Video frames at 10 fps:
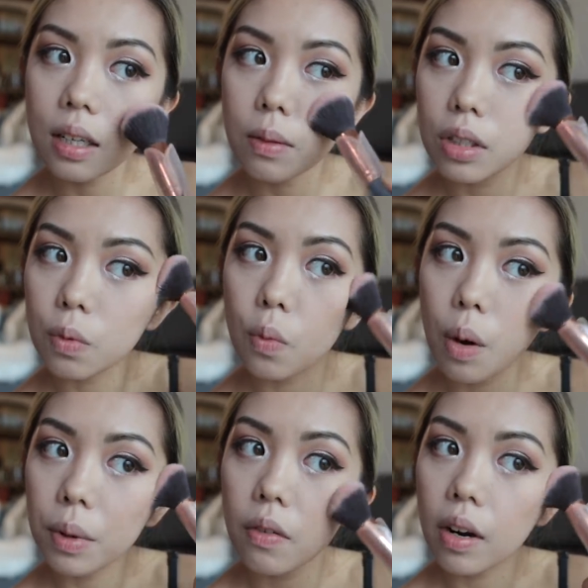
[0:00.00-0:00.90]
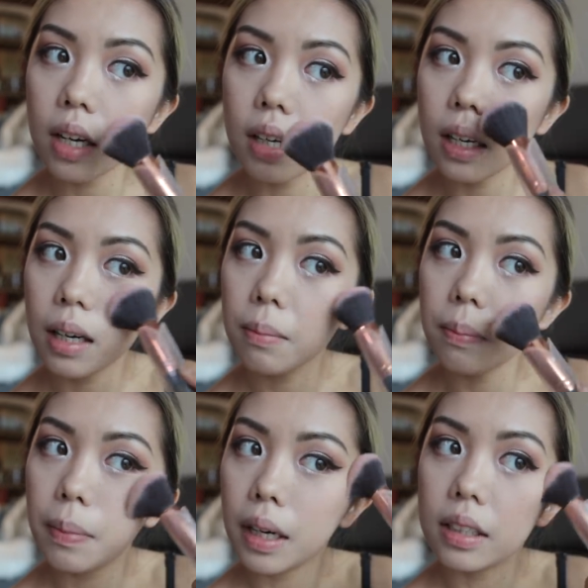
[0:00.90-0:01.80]
And we just warm it right up,
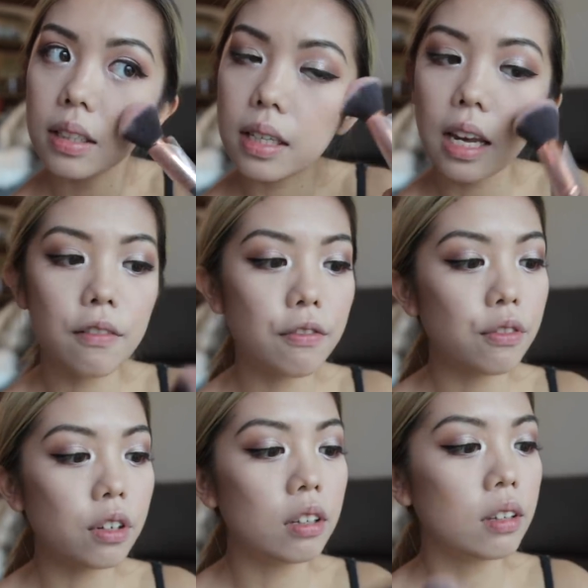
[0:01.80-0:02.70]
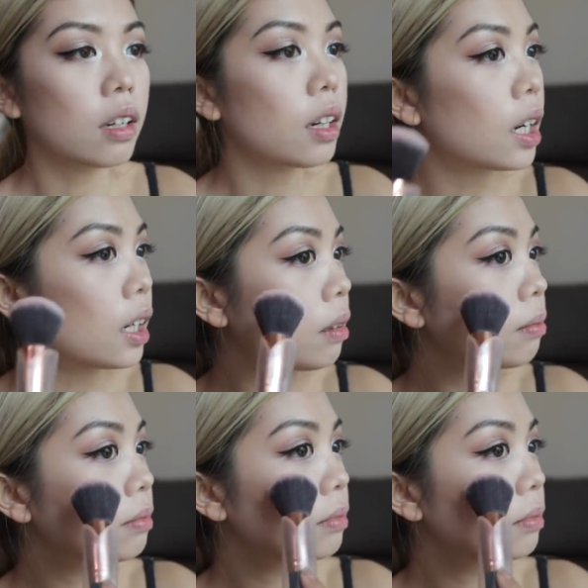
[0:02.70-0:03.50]
balance everything up.